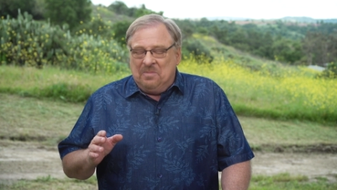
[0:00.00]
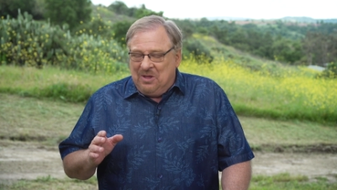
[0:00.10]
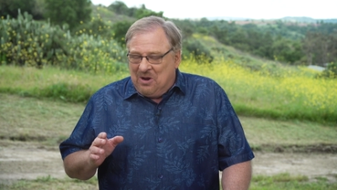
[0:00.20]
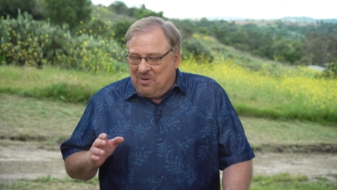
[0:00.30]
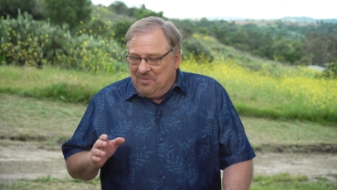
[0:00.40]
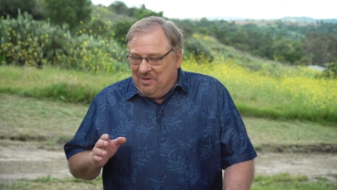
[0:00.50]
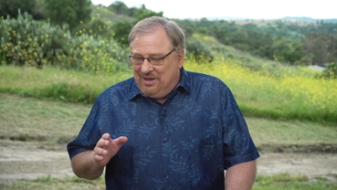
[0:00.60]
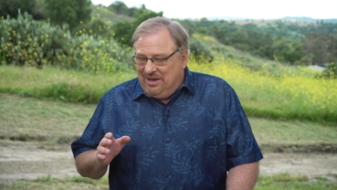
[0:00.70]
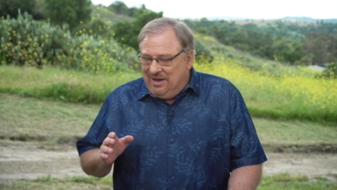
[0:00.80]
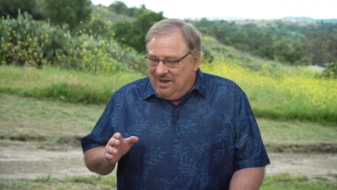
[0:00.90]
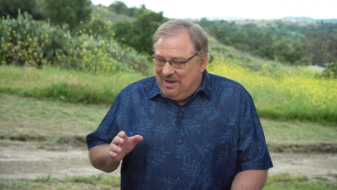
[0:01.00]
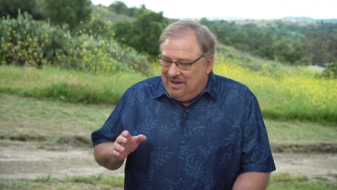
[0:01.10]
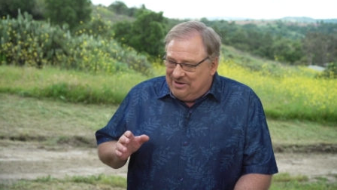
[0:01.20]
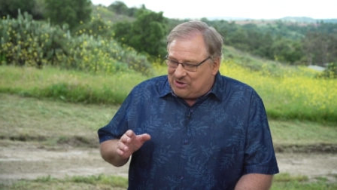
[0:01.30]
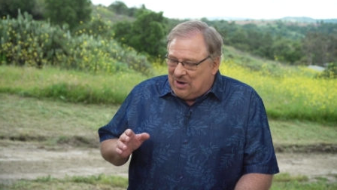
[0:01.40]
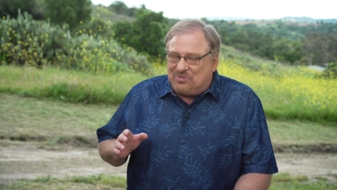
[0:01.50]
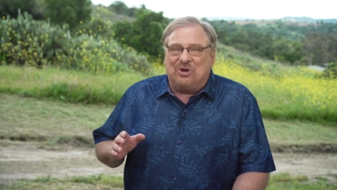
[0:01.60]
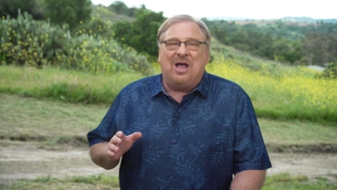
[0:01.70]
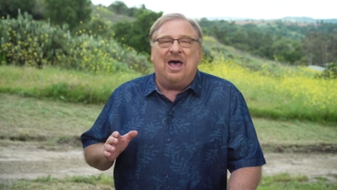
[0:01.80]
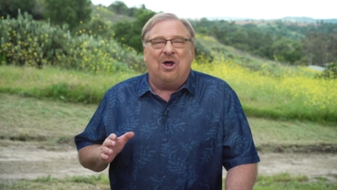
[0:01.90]
You know, in
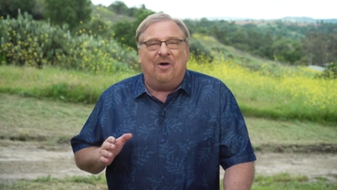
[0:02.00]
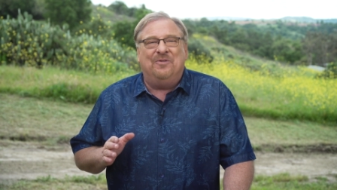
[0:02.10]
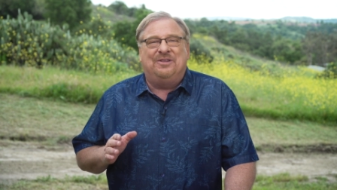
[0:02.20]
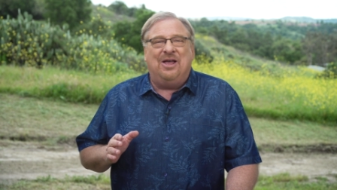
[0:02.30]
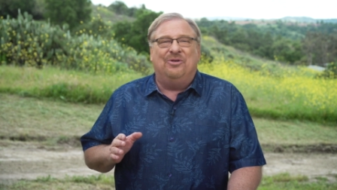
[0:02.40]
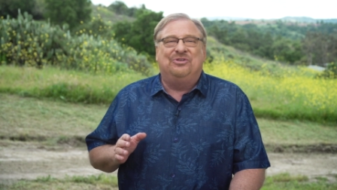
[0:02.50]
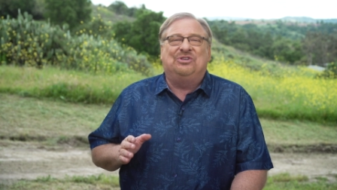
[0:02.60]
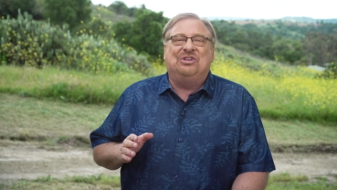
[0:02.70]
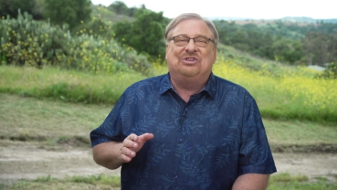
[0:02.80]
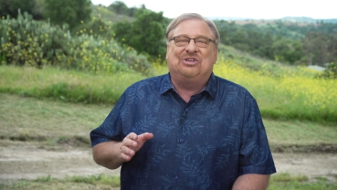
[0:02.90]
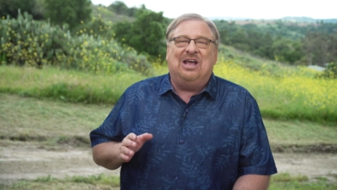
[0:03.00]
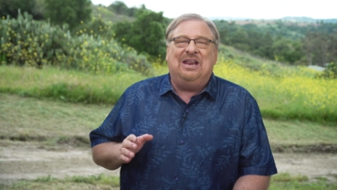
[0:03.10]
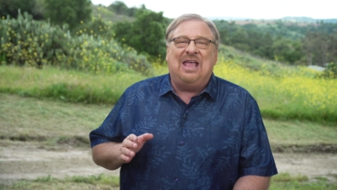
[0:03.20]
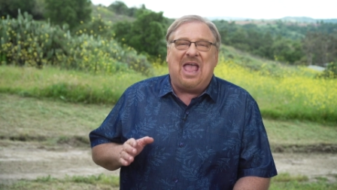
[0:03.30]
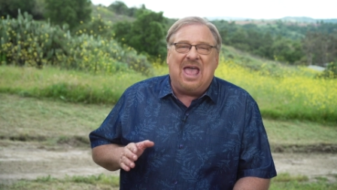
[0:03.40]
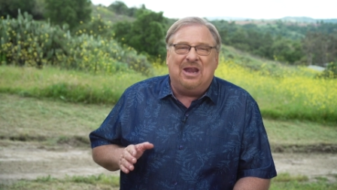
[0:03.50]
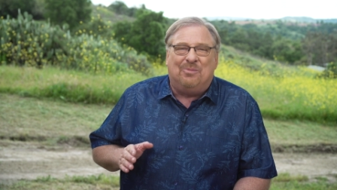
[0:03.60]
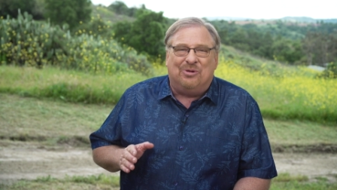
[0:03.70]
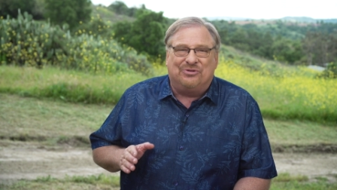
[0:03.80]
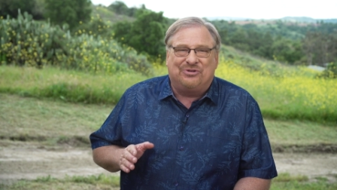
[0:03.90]
Scripture, God often tells us to study
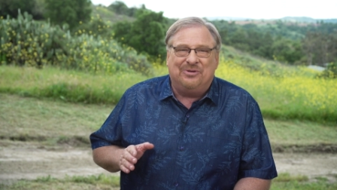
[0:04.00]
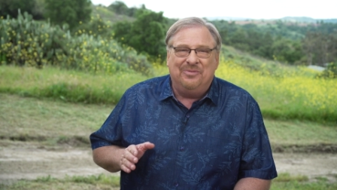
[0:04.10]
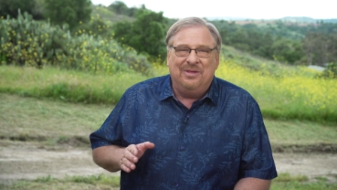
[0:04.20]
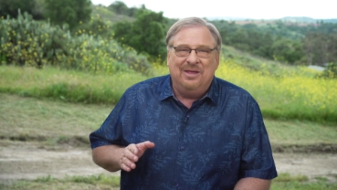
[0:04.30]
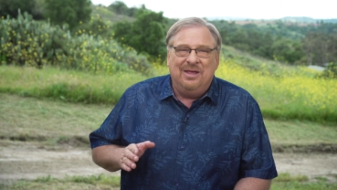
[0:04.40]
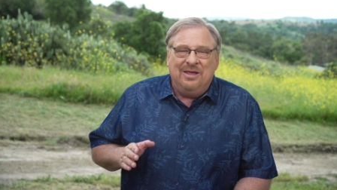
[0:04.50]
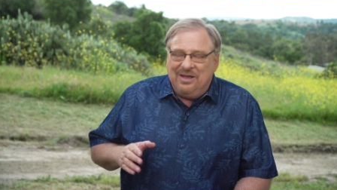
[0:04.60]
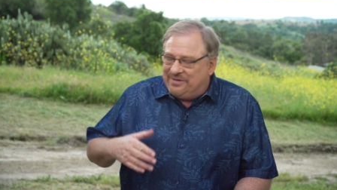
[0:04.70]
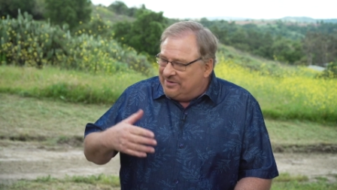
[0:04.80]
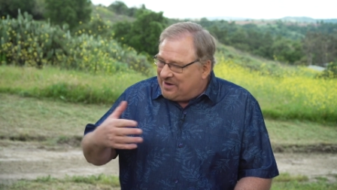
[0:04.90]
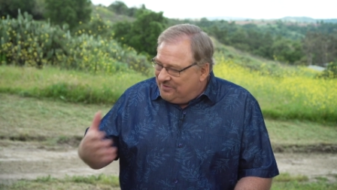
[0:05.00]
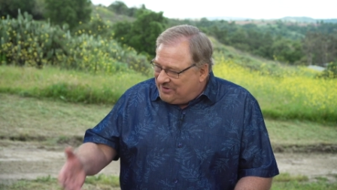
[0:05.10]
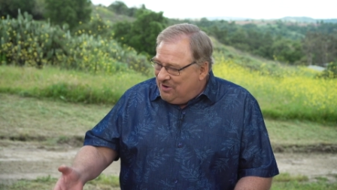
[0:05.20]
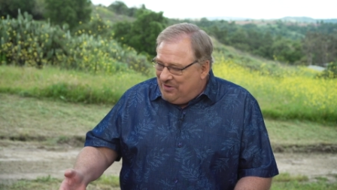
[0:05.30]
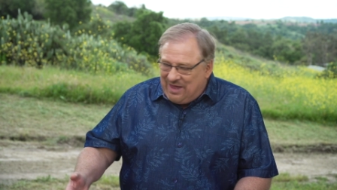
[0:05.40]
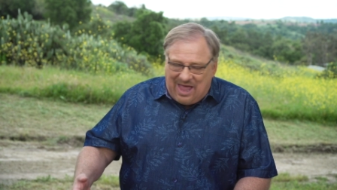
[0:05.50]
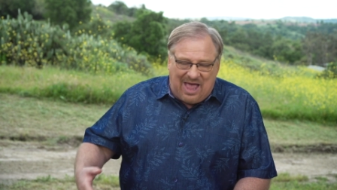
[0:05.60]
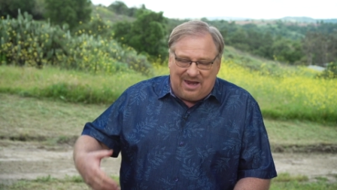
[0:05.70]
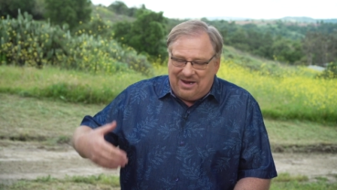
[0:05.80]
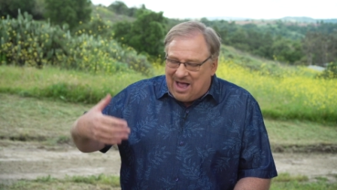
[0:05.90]
animals. He says, consider the
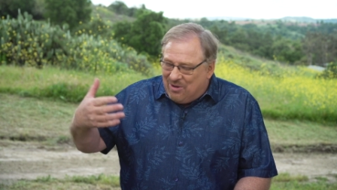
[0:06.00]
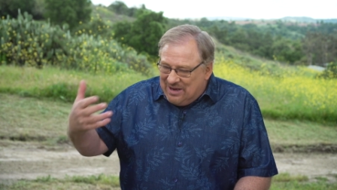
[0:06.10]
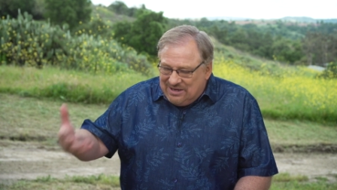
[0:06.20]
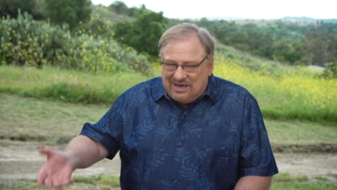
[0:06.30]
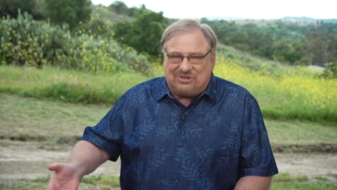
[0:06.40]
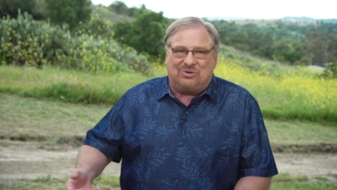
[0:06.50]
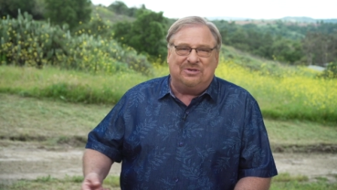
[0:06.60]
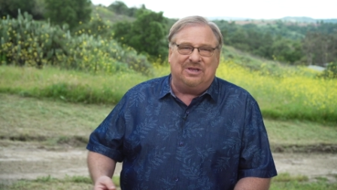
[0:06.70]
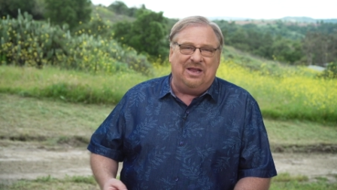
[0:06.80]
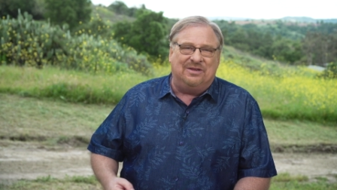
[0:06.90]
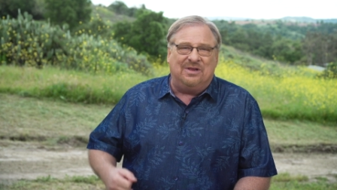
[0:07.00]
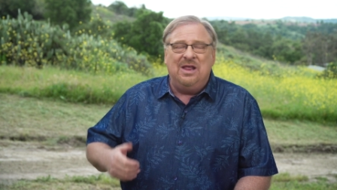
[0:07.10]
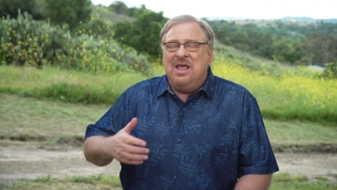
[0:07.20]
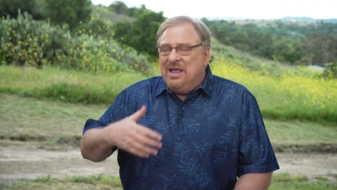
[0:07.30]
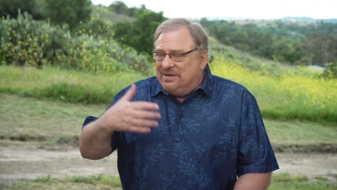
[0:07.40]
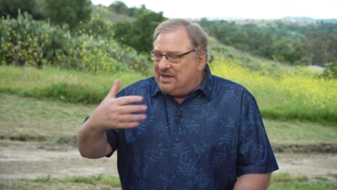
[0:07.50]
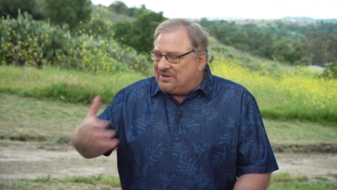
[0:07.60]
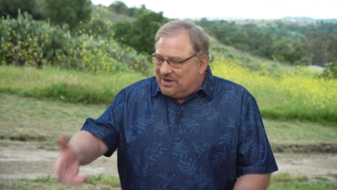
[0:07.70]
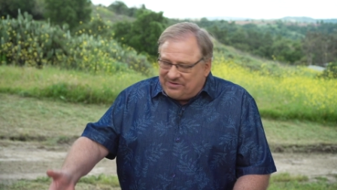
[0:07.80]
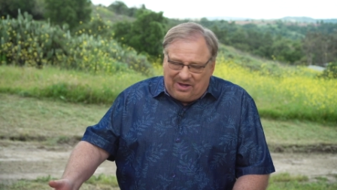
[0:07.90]
ant, how industrious it is. And it
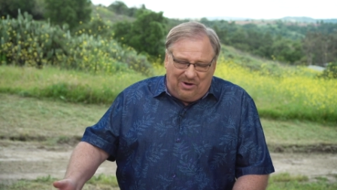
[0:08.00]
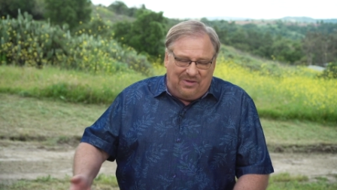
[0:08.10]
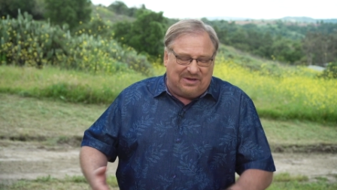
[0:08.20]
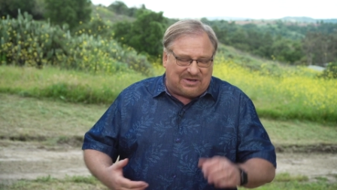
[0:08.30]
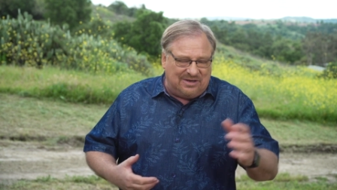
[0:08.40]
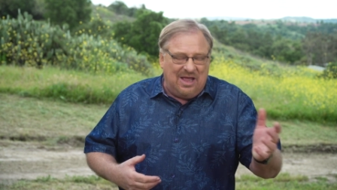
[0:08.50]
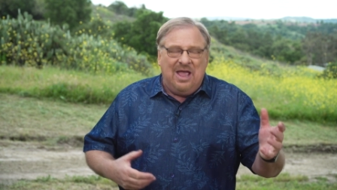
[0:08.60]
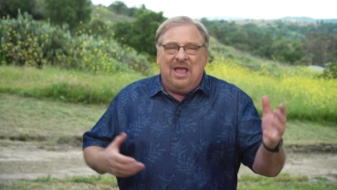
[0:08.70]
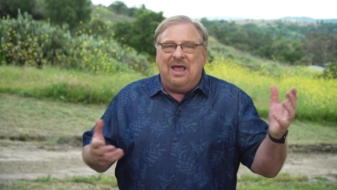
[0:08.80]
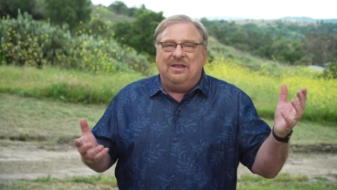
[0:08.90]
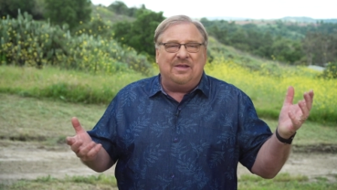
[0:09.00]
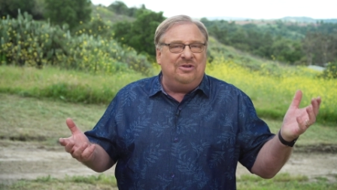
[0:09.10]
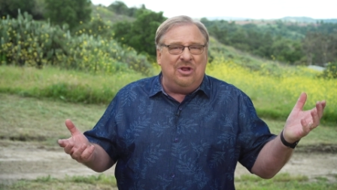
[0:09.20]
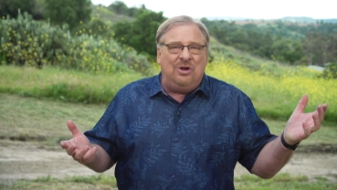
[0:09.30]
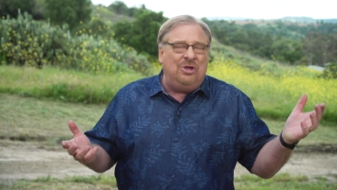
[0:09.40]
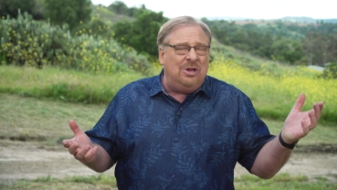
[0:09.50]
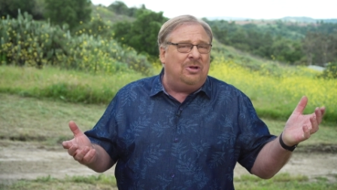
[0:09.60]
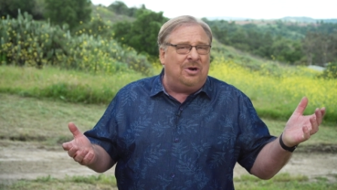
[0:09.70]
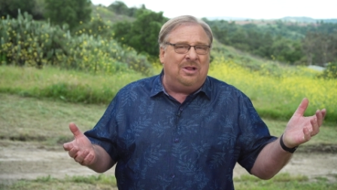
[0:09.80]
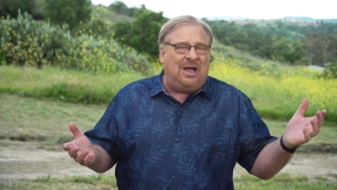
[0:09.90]
says, consider this. And he says, you know, you
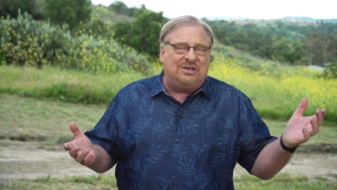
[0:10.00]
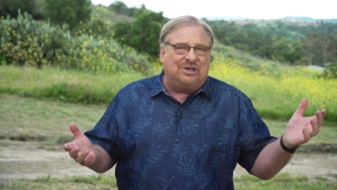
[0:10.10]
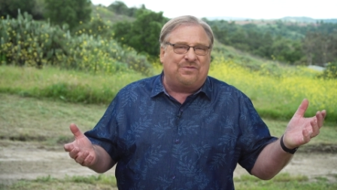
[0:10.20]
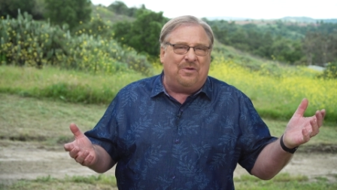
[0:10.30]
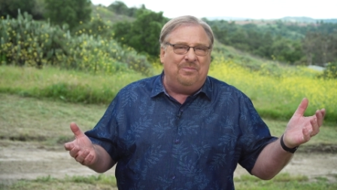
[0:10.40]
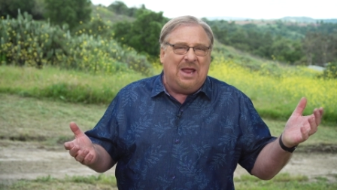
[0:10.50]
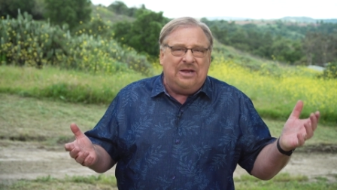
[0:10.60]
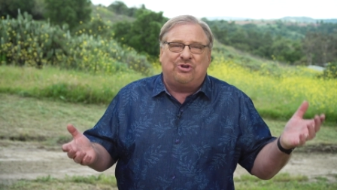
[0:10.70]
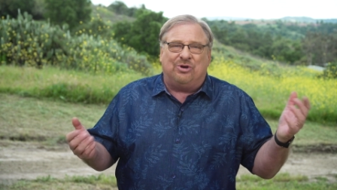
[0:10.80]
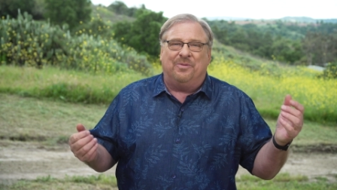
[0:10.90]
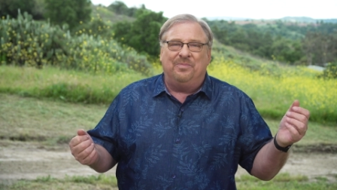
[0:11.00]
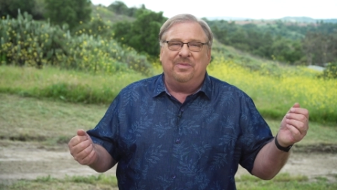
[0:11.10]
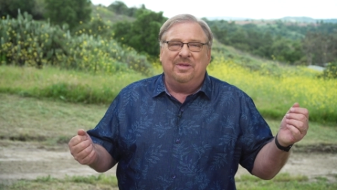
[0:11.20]
can learn a lot just from nature.